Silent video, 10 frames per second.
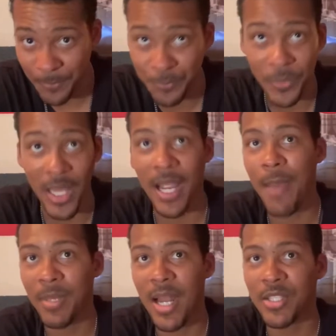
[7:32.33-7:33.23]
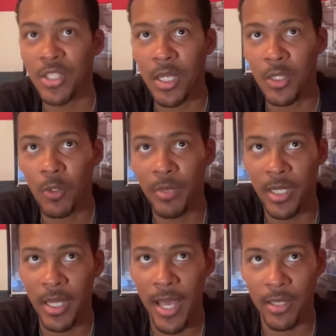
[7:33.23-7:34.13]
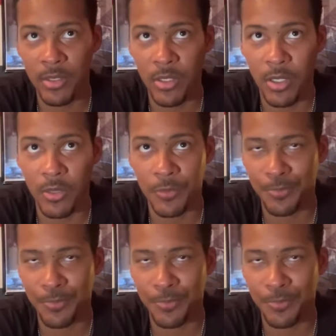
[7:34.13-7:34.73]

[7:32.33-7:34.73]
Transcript: Like I mean, I saw a little bit of that, you know,